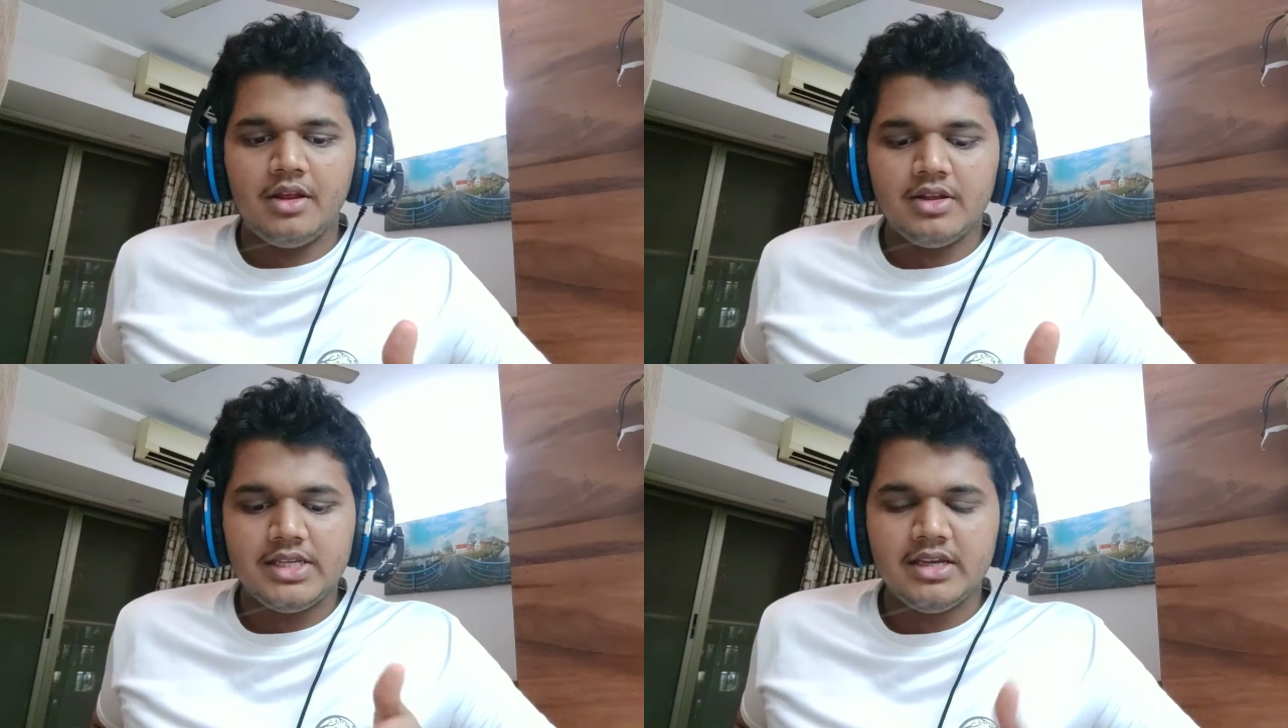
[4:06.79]

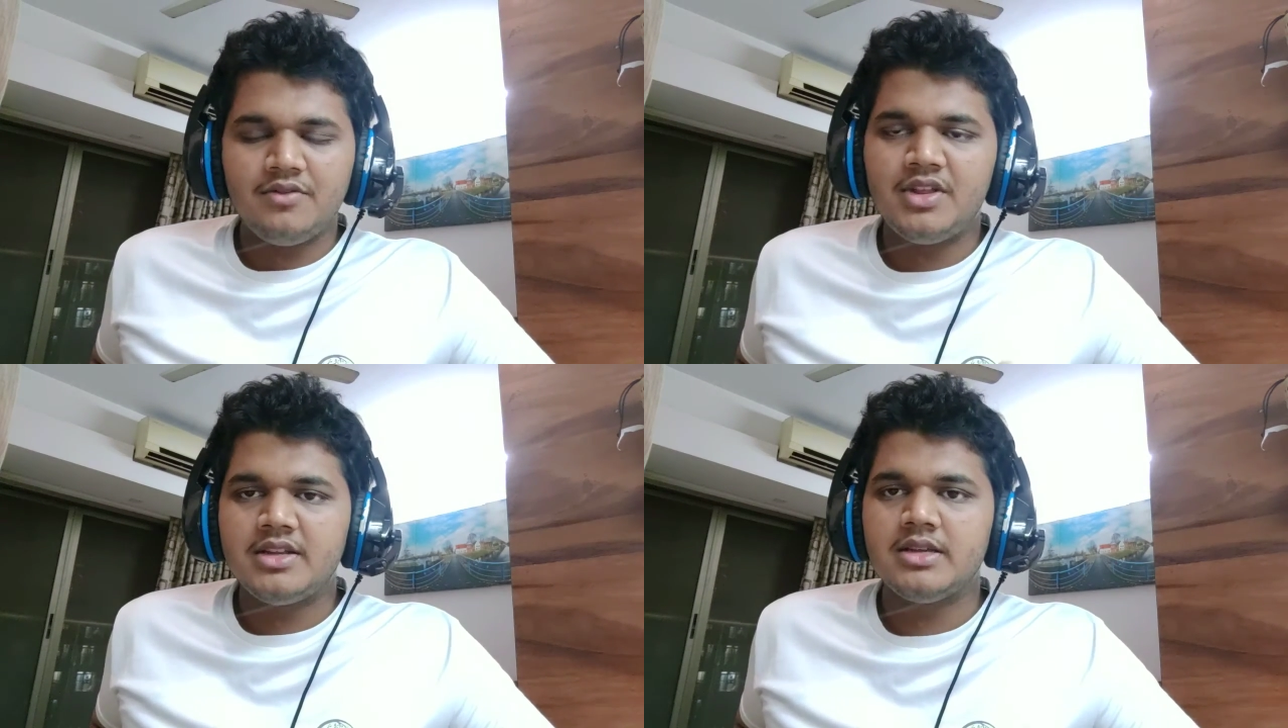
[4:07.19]
see
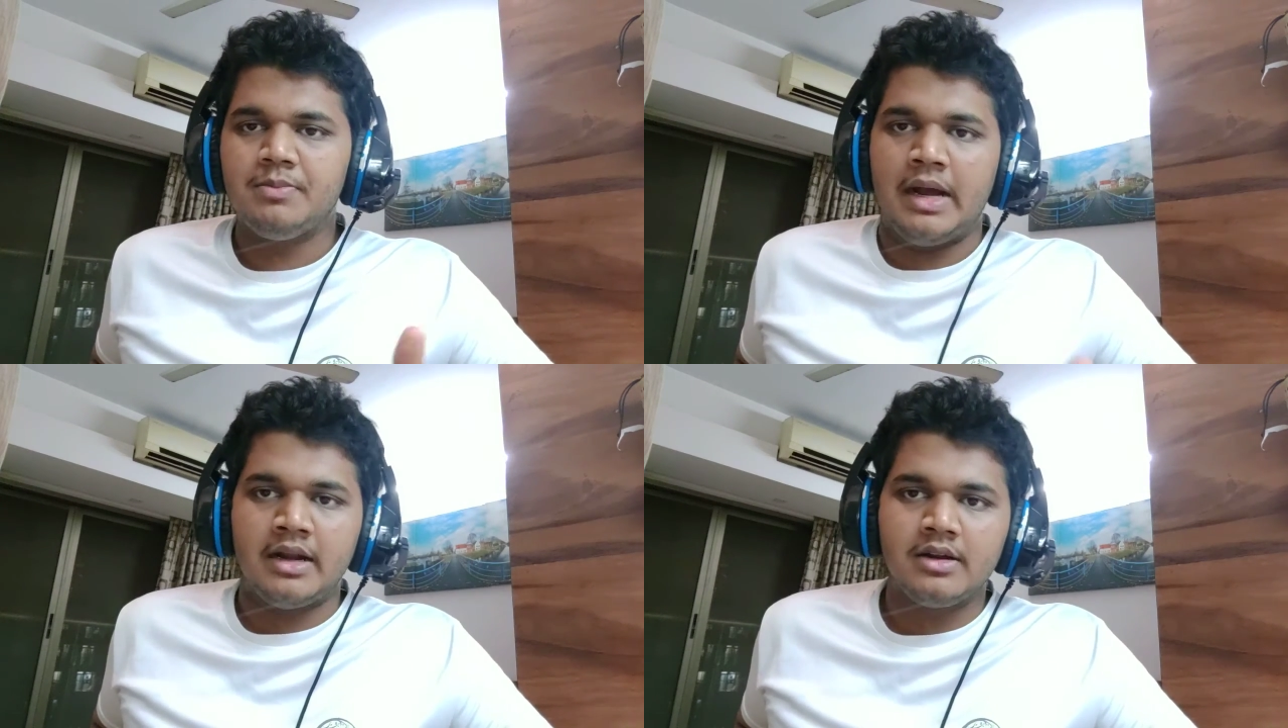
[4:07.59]
if there is a
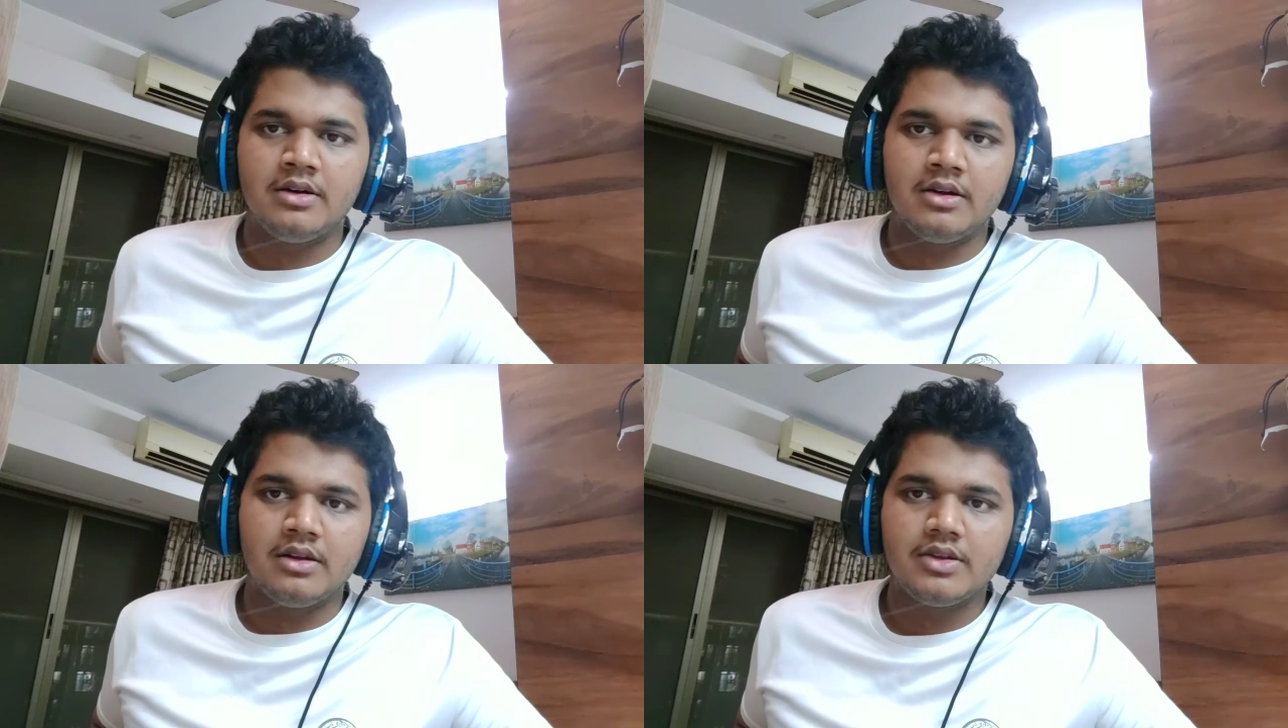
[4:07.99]

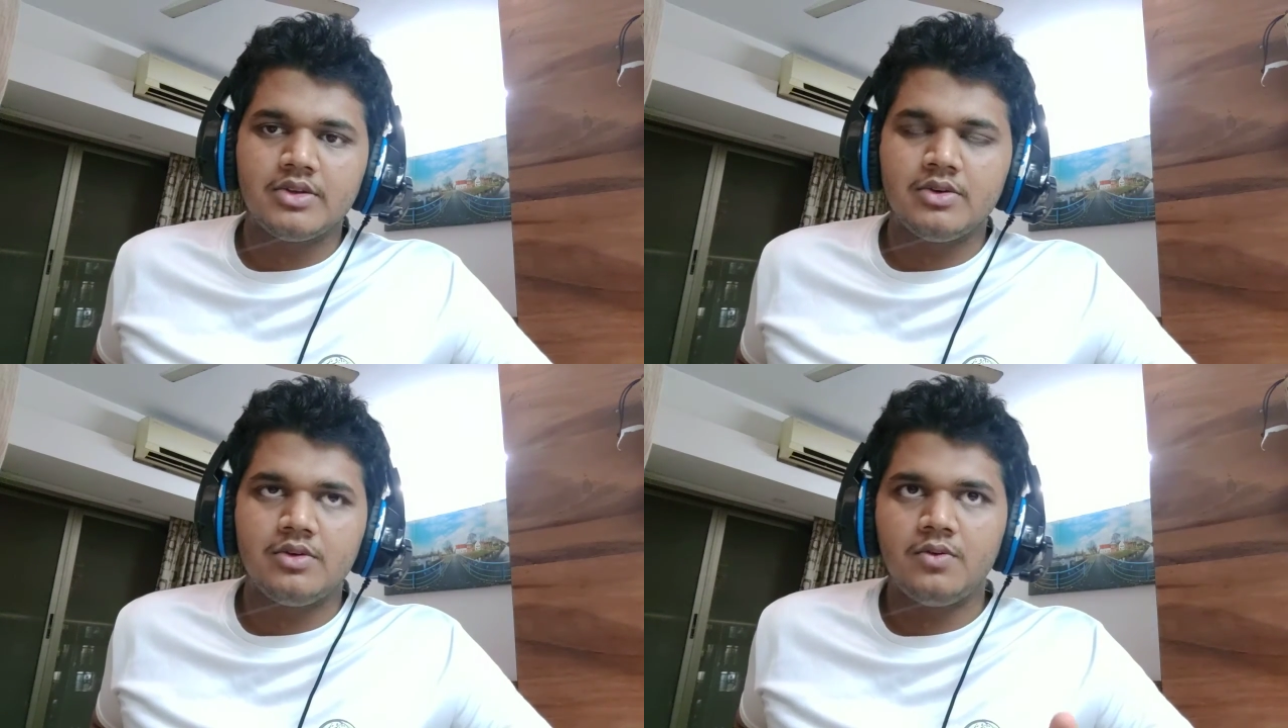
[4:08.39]
pattern.
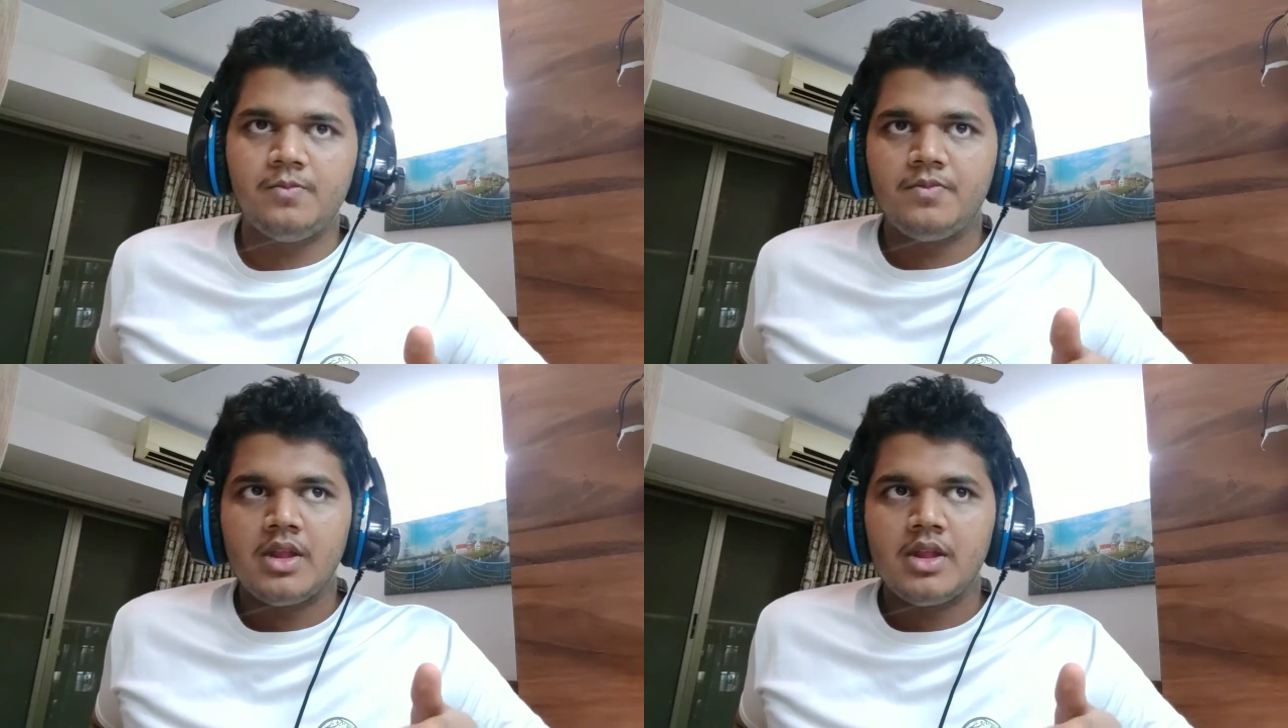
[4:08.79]
So